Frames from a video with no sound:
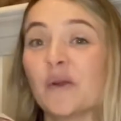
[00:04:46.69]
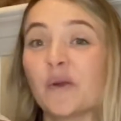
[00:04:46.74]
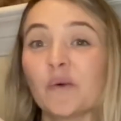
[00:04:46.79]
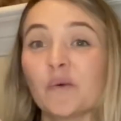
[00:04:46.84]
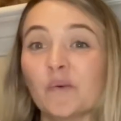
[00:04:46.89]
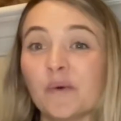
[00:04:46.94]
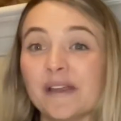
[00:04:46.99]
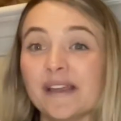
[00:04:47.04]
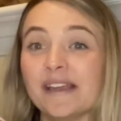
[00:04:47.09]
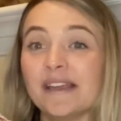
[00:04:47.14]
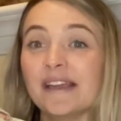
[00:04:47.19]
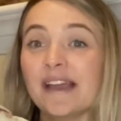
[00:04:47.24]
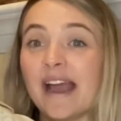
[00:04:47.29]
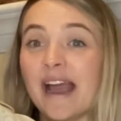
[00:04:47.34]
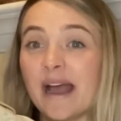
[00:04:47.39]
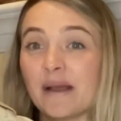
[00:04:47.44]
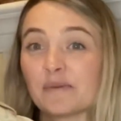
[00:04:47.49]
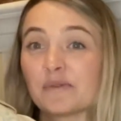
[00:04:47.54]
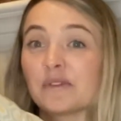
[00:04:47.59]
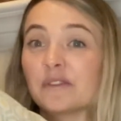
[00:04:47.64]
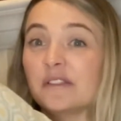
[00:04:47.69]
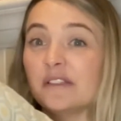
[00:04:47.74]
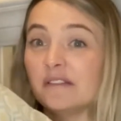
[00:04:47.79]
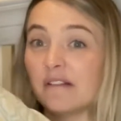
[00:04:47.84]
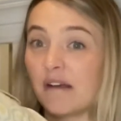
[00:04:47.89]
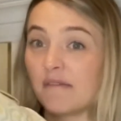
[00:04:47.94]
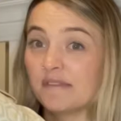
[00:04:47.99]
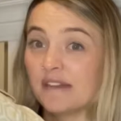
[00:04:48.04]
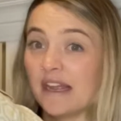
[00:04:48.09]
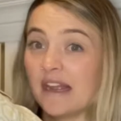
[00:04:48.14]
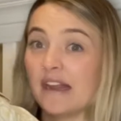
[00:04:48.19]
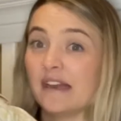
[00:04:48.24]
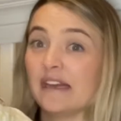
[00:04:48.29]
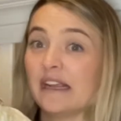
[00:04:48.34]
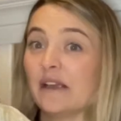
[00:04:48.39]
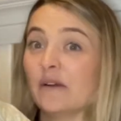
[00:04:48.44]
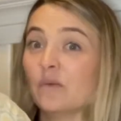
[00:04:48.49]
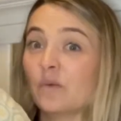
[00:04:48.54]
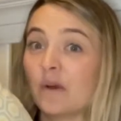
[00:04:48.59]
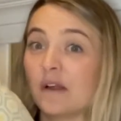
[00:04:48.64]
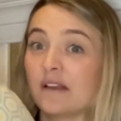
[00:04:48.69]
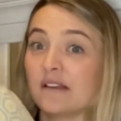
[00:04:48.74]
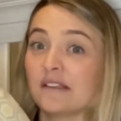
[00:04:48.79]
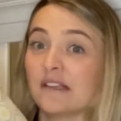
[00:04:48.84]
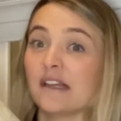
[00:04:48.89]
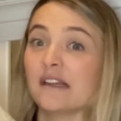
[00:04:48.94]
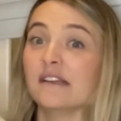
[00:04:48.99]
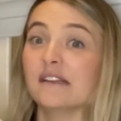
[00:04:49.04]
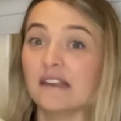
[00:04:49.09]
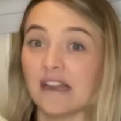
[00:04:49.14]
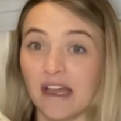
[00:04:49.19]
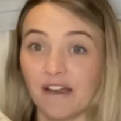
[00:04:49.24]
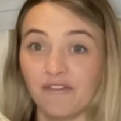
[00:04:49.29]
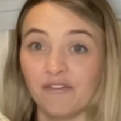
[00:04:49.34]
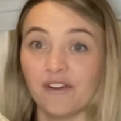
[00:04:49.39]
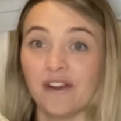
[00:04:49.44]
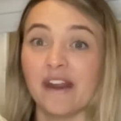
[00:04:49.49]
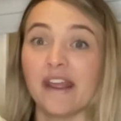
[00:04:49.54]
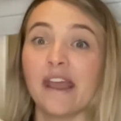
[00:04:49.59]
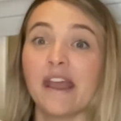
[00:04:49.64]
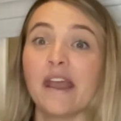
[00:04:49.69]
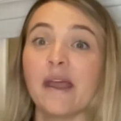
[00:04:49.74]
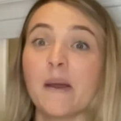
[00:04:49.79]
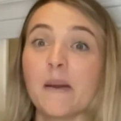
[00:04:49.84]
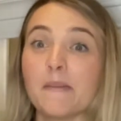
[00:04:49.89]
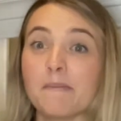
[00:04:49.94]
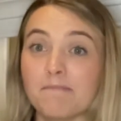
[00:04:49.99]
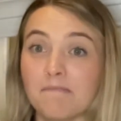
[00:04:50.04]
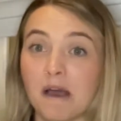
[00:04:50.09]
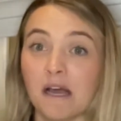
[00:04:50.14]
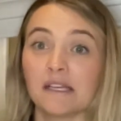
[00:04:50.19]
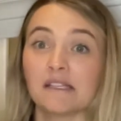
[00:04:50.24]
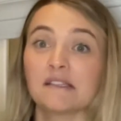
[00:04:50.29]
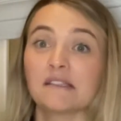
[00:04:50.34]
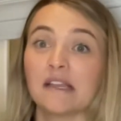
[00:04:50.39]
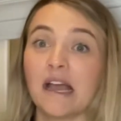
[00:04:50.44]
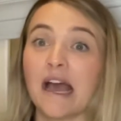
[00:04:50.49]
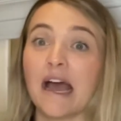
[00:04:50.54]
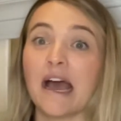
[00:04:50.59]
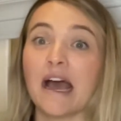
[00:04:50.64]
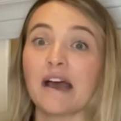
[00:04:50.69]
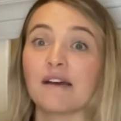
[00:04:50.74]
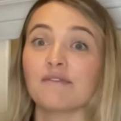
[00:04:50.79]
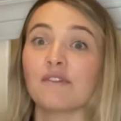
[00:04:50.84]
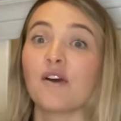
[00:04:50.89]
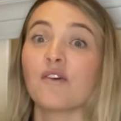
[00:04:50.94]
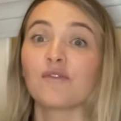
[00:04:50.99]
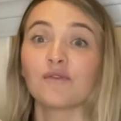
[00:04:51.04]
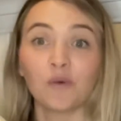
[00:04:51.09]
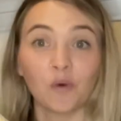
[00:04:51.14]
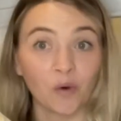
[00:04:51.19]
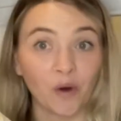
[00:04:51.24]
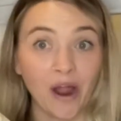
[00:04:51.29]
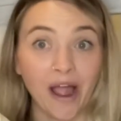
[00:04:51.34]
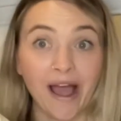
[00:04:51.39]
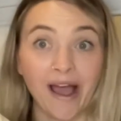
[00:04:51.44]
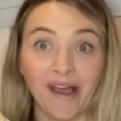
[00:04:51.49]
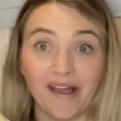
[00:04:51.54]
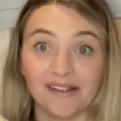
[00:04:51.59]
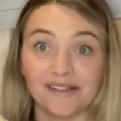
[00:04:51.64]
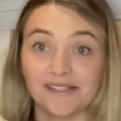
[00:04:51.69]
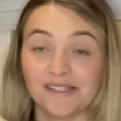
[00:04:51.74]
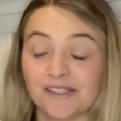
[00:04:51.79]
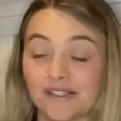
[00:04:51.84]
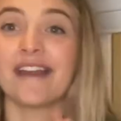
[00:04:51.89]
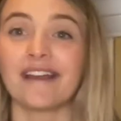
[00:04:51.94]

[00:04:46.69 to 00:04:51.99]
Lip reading: we absolutely loved it, and it was a definite must-have for us.